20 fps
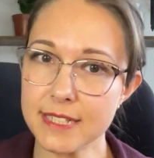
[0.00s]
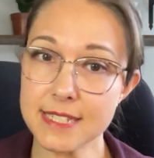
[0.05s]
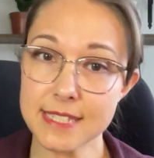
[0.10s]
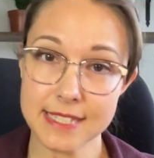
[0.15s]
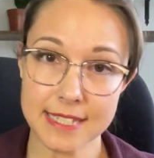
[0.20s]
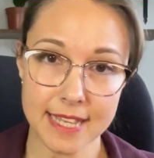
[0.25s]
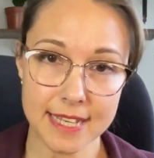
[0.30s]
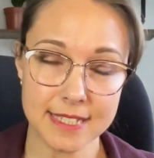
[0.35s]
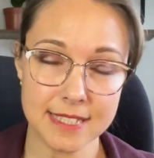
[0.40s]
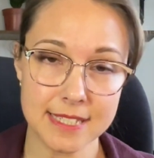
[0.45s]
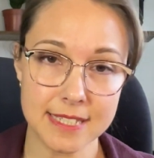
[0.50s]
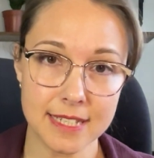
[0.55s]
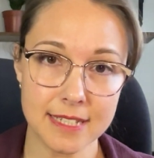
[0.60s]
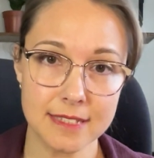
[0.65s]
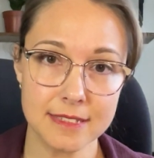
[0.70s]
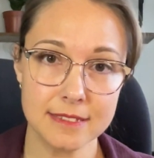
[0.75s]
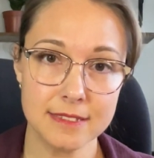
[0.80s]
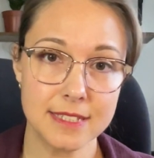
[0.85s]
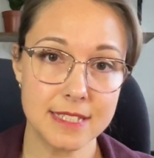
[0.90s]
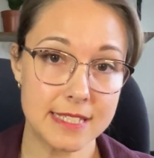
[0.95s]

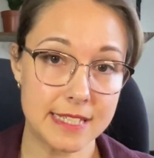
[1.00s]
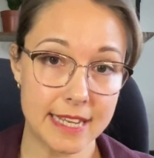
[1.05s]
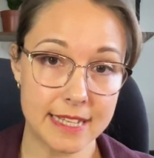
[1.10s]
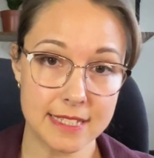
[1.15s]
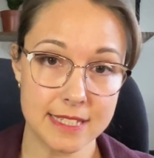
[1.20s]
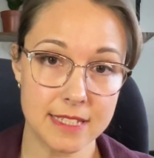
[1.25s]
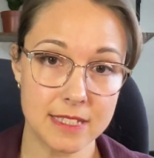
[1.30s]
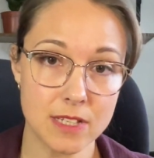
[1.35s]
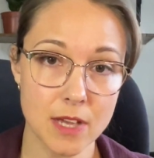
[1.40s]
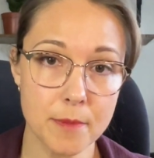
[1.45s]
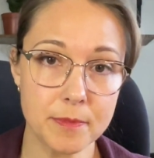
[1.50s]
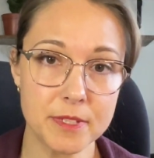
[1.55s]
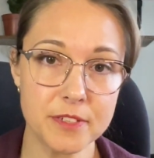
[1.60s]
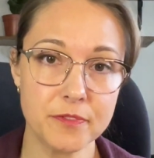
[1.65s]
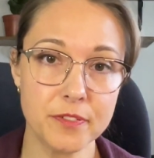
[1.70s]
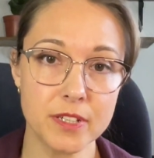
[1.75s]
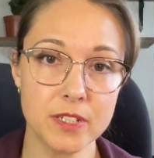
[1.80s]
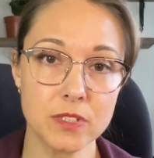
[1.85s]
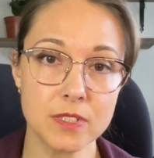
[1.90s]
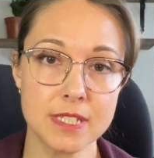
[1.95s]
dyslexia, dyslexic type
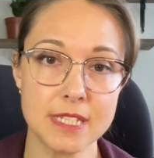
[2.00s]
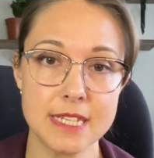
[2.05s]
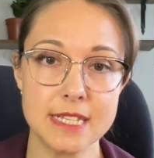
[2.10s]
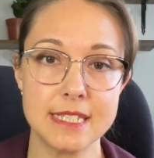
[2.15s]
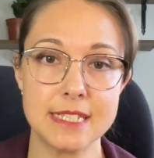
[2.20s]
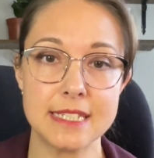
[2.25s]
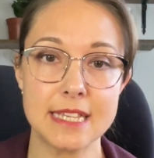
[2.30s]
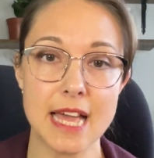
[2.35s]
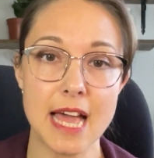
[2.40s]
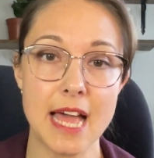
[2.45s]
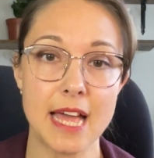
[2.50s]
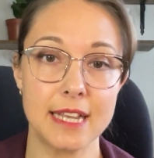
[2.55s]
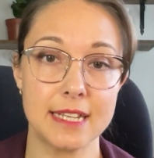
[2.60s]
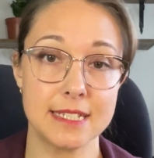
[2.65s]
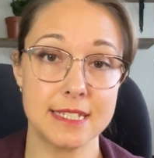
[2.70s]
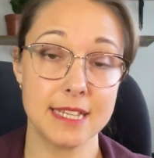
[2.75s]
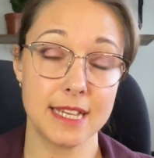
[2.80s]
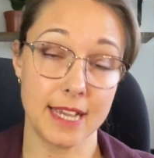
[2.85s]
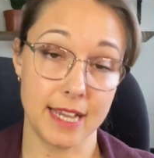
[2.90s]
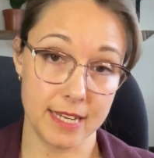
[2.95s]
difficulties,
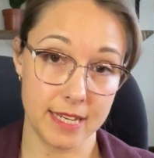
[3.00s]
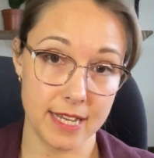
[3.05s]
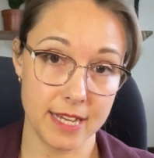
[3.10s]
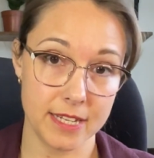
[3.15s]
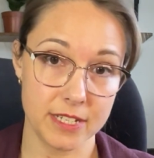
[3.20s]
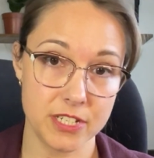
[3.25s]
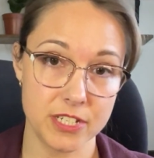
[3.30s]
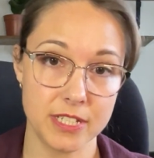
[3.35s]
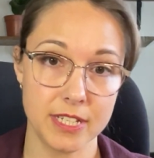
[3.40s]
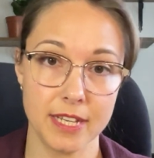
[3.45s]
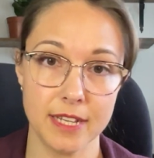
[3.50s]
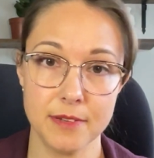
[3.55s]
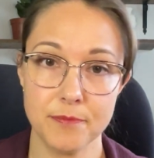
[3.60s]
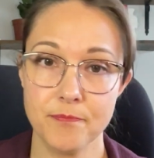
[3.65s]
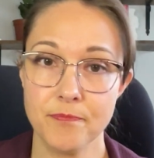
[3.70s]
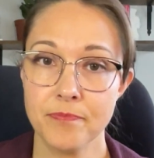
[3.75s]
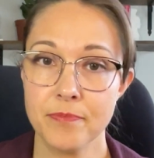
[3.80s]
and ADHD.